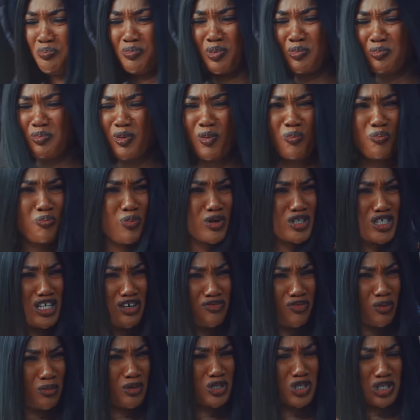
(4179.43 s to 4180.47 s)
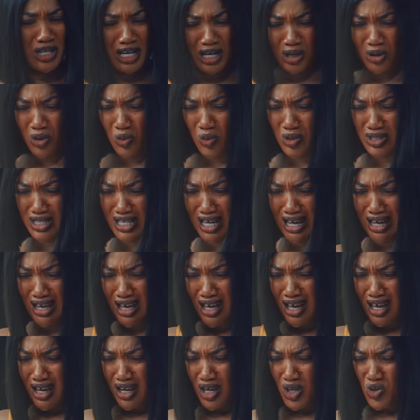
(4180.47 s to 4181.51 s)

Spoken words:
but the information I got was that